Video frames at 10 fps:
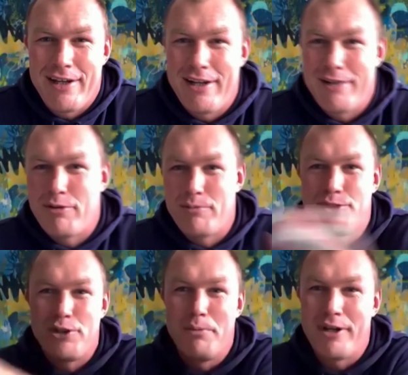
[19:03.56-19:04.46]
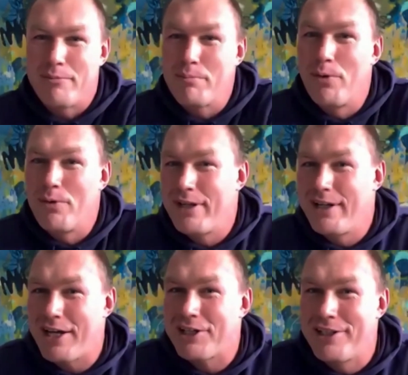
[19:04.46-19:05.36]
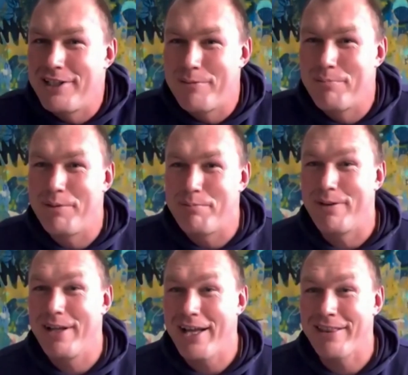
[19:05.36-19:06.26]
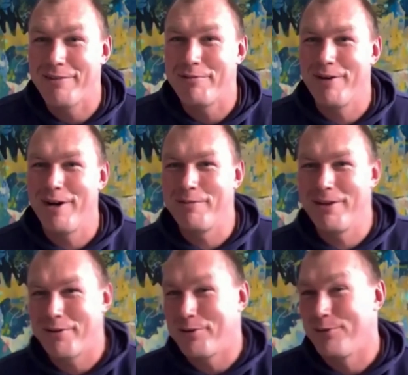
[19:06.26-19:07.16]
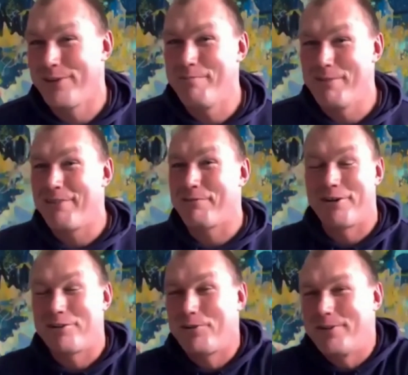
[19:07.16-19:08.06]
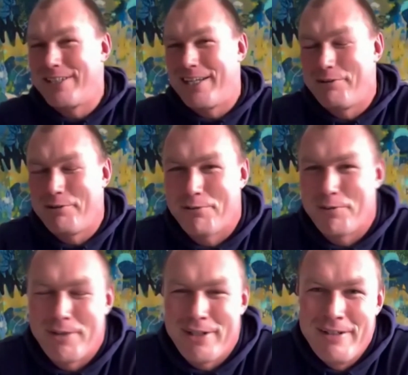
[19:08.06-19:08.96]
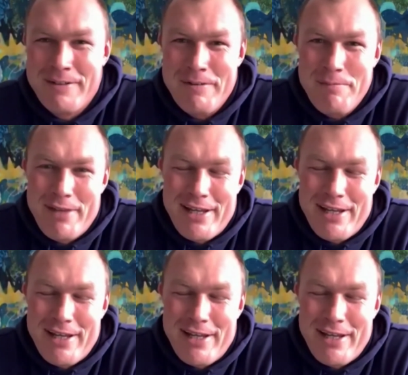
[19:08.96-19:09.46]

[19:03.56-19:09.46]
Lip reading: I like consuming it more than actually the people at the farm. You know, because for them they've got to draw a salary from it.